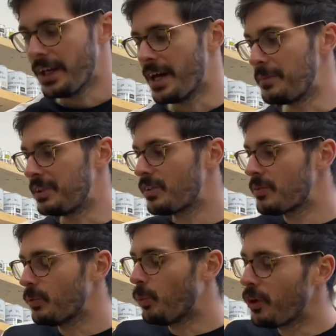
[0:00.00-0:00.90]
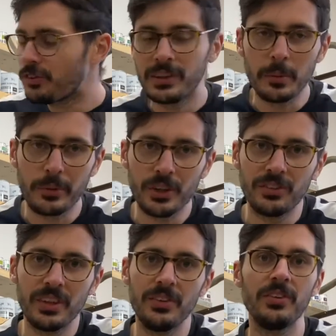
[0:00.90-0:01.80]
In terms of washing the
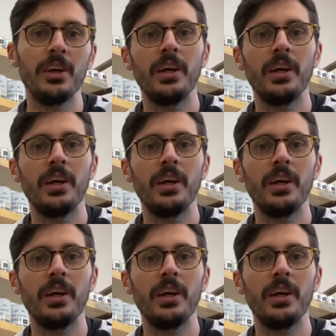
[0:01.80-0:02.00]
brushes,